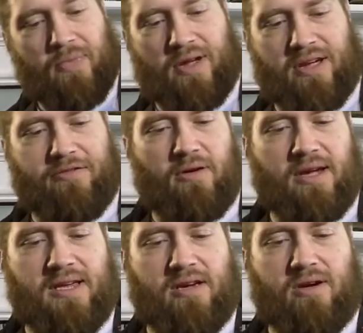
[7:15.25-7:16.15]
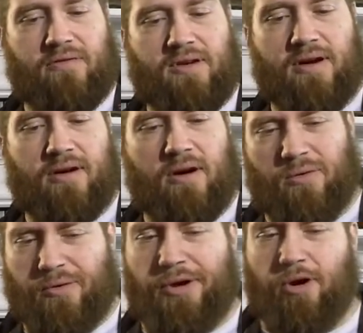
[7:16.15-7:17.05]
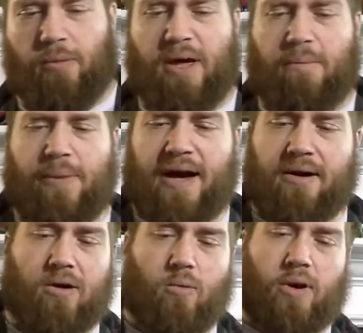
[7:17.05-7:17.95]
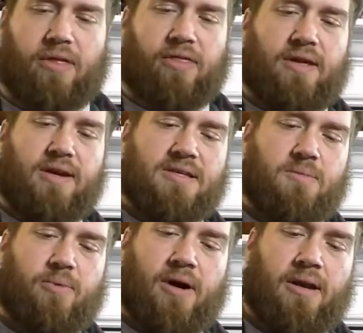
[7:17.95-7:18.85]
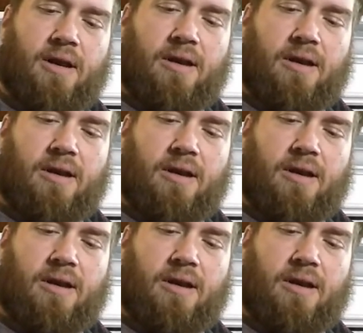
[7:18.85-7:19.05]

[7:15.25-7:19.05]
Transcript: Like I feel like they could have done a little bit better with this, but